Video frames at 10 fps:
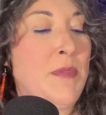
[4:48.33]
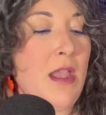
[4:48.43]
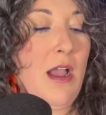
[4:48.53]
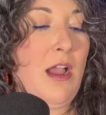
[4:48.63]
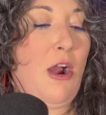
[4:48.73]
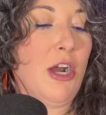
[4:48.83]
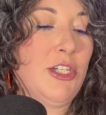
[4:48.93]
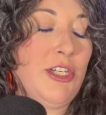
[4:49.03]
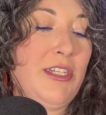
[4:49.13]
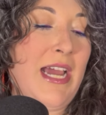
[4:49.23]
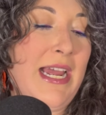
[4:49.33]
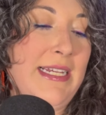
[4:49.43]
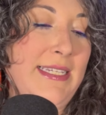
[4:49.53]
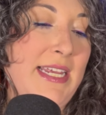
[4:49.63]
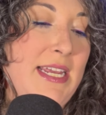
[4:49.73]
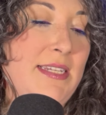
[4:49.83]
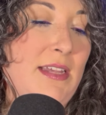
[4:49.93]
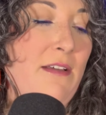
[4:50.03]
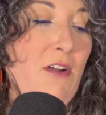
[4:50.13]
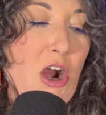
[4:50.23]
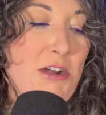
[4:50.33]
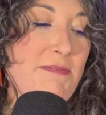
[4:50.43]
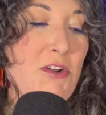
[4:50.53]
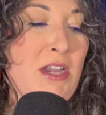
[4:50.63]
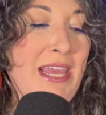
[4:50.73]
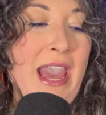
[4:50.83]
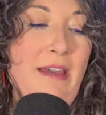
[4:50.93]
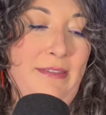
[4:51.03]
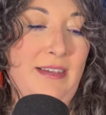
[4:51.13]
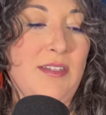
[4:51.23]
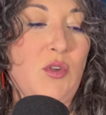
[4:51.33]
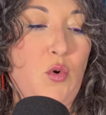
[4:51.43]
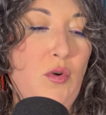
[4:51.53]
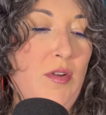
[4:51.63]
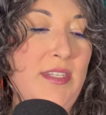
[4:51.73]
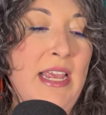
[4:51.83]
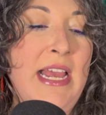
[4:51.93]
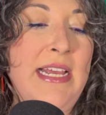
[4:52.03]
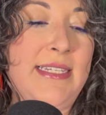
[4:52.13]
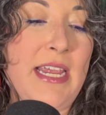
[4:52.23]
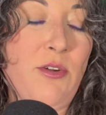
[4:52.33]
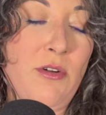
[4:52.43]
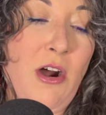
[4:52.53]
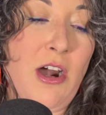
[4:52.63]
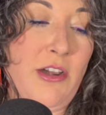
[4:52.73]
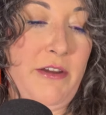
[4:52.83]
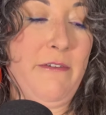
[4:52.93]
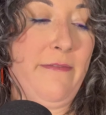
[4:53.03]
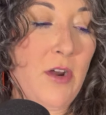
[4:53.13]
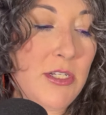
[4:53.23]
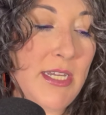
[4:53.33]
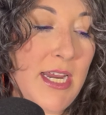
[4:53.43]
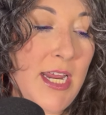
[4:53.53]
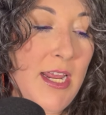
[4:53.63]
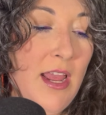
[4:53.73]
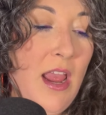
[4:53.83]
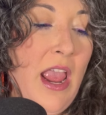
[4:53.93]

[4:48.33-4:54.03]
Archdiocese of Hartford Catholic Schools, Sacred Heart University,